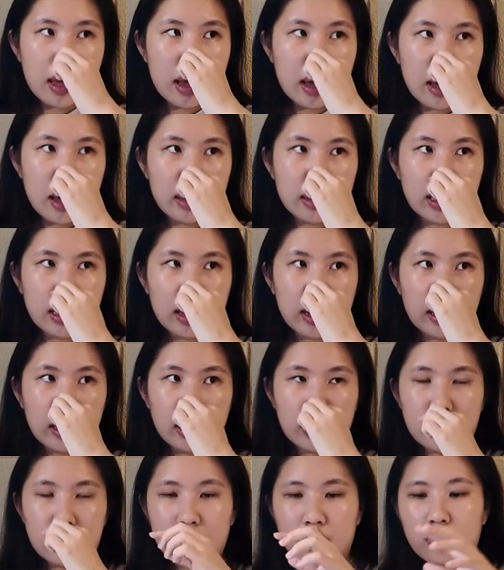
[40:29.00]
and
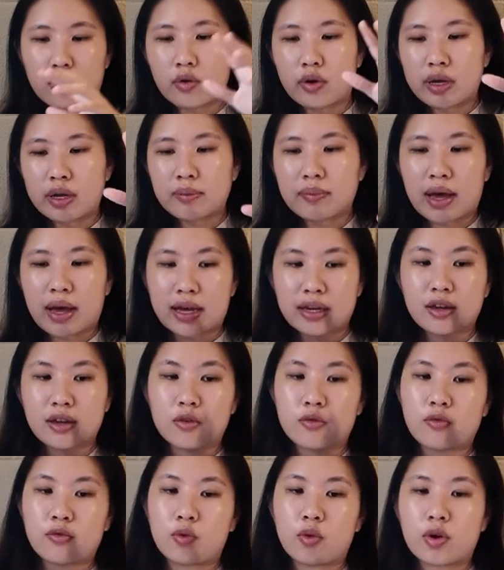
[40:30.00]
then going back and
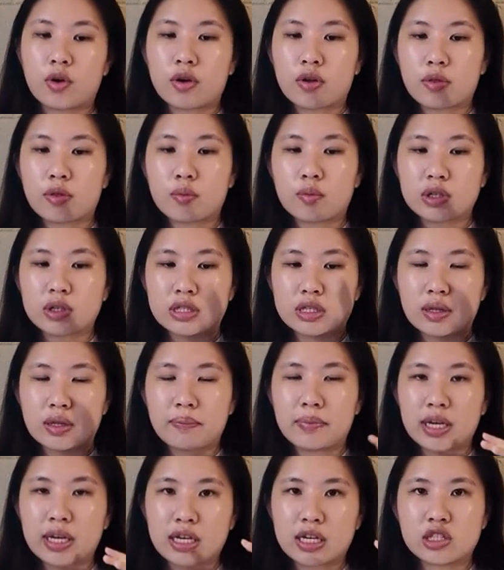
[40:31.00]
forth was the
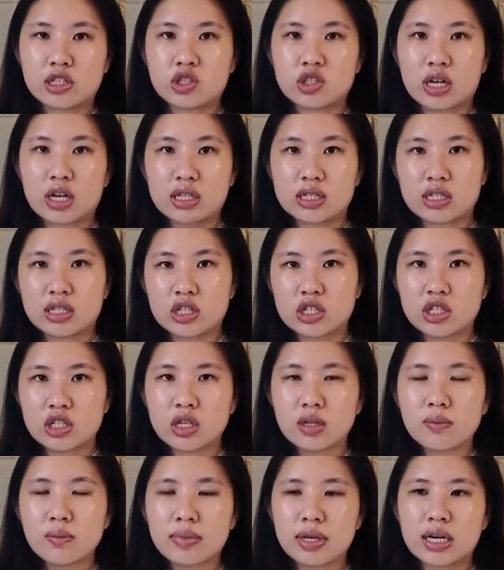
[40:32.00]
biggest
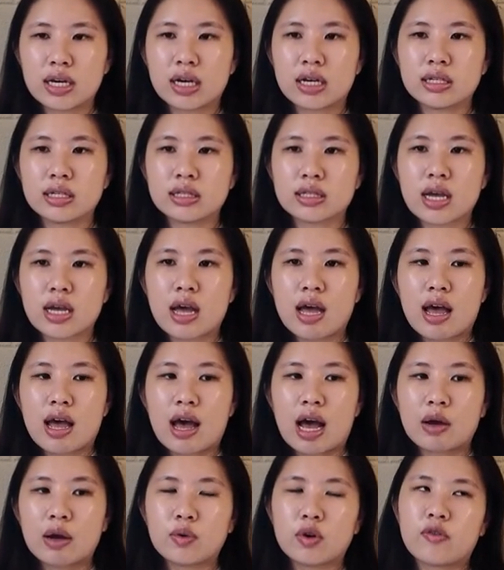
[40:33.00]
transition because
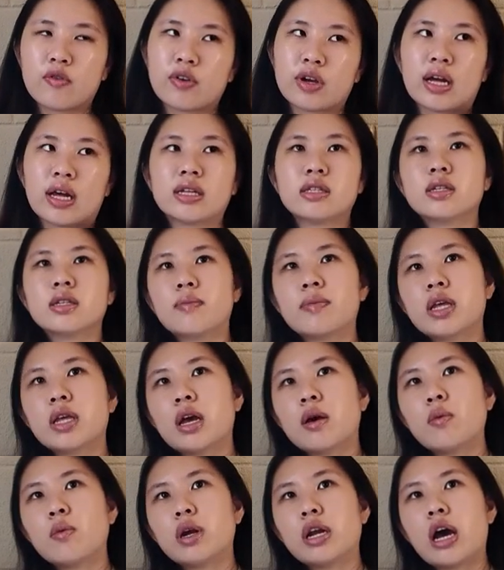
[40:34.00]
I would forget something
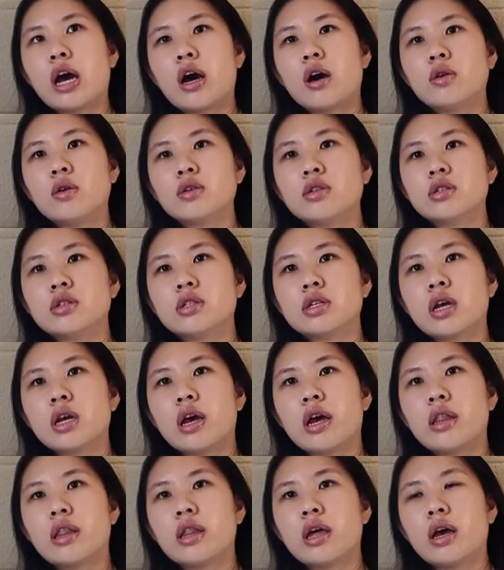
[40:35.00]
at one house
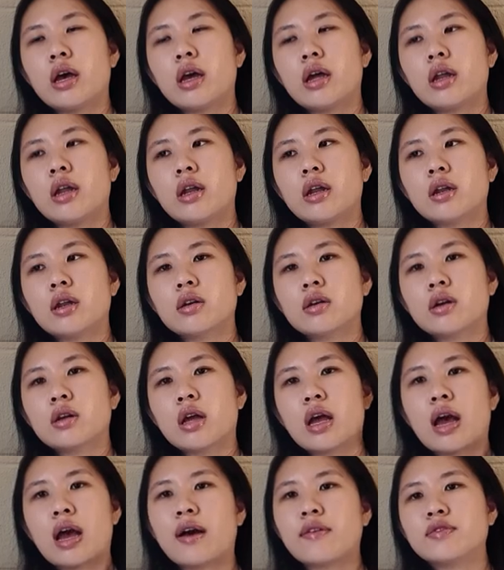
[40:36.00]
and then
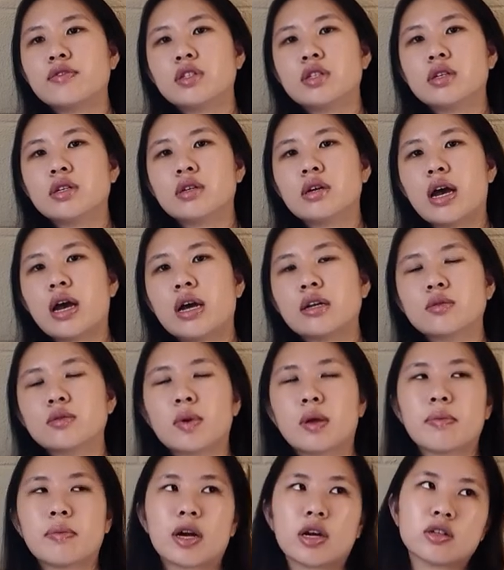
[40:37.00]
have to ask my
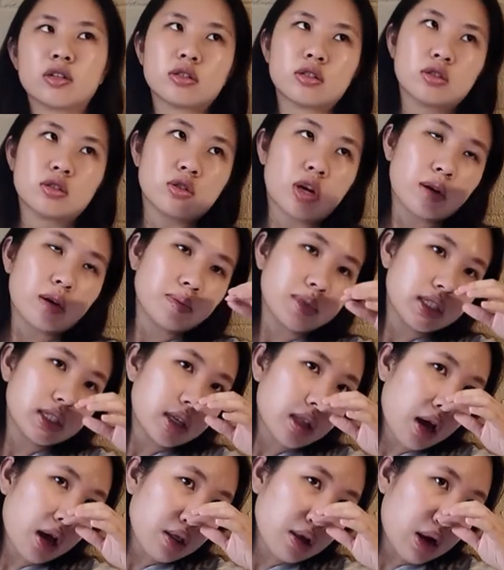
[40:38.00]
parents to drive me to
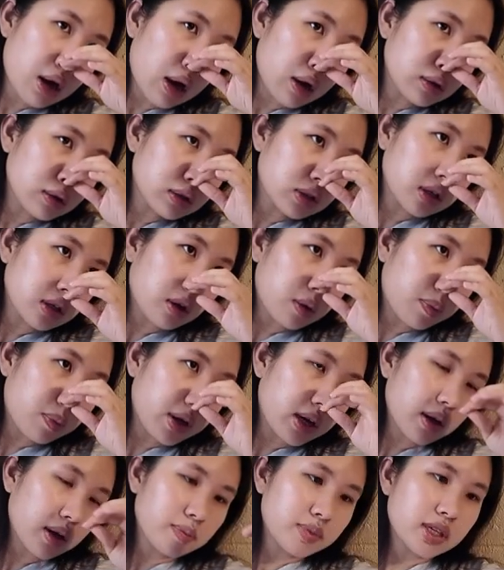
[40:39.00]
the other house to go
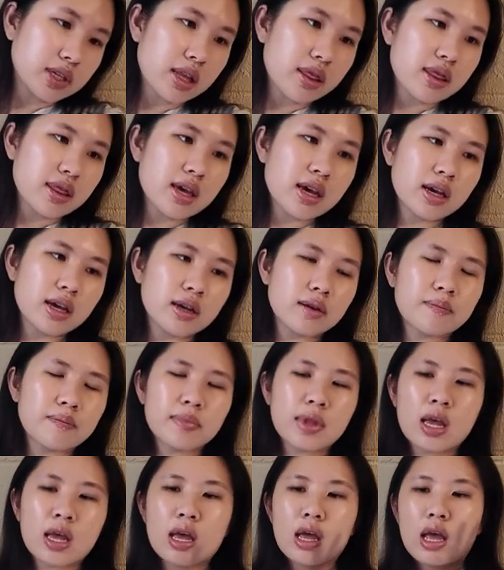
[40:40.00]
pick up said thing
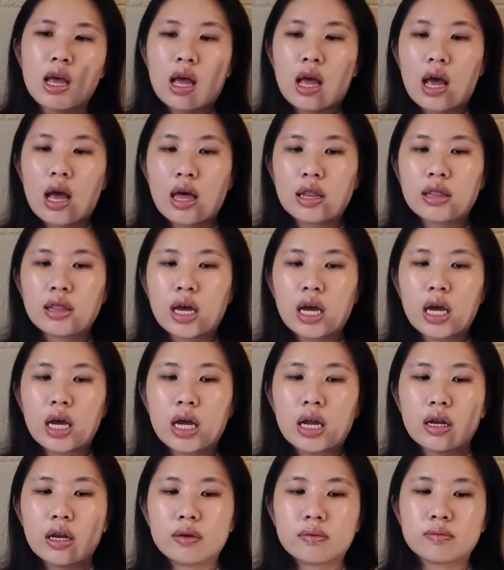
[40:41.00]
and
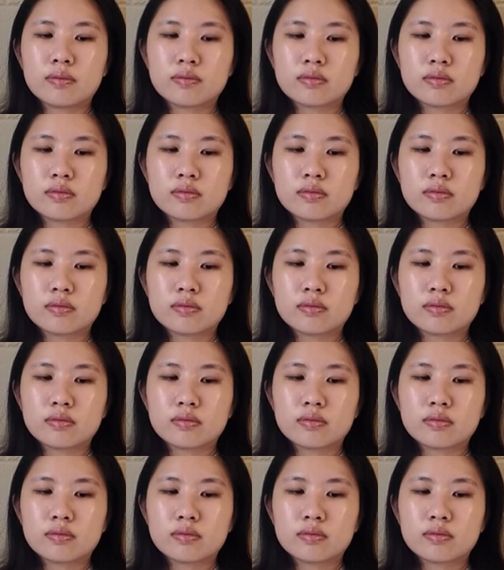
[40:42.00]
then